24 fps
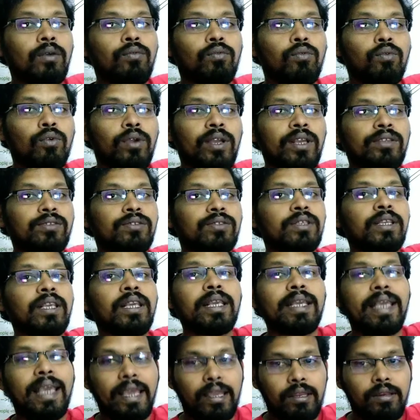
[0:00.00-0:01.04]

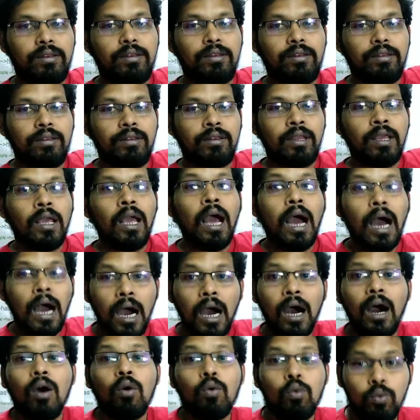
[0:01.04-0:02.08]
Fluency gain.
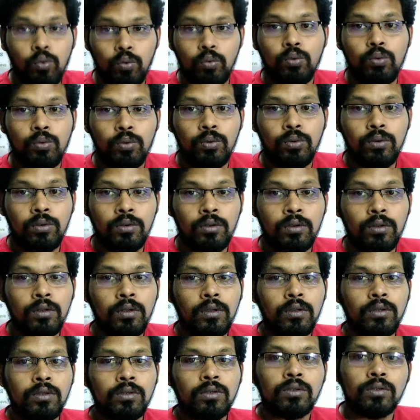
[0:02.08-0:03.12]
How?
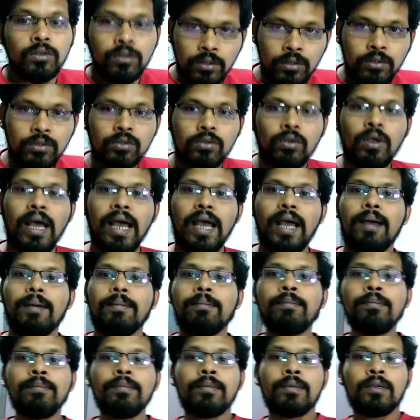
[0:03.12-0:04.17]
So I
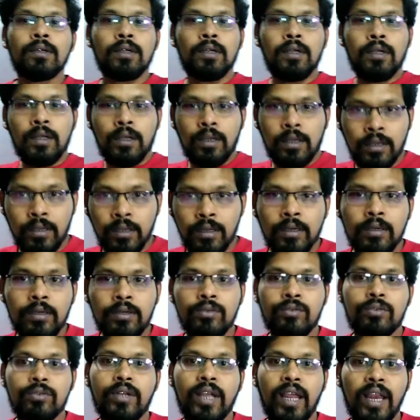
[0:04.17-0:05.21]
am
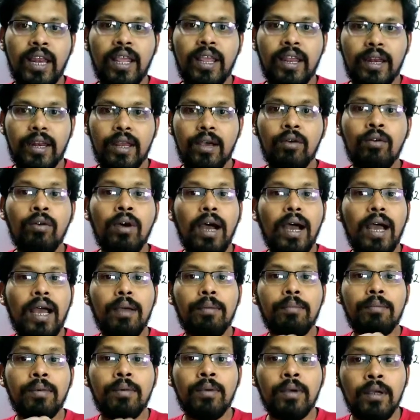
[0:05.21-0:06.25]
telling now, I
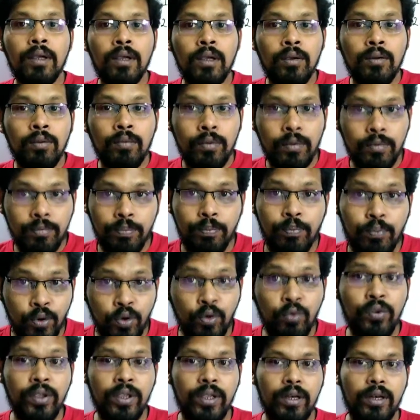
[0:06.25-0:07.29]
am
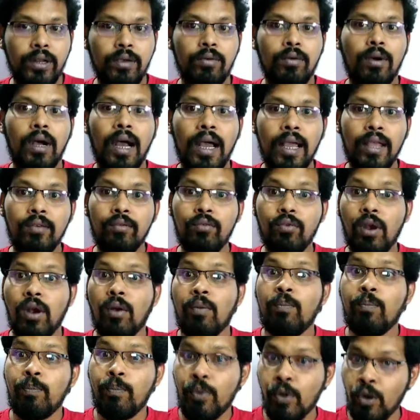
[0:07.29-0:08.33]
proving now. I
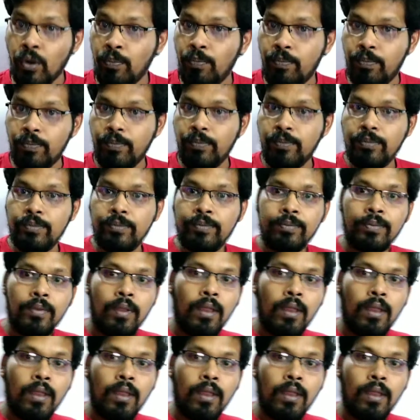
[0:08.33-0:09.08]
will prove.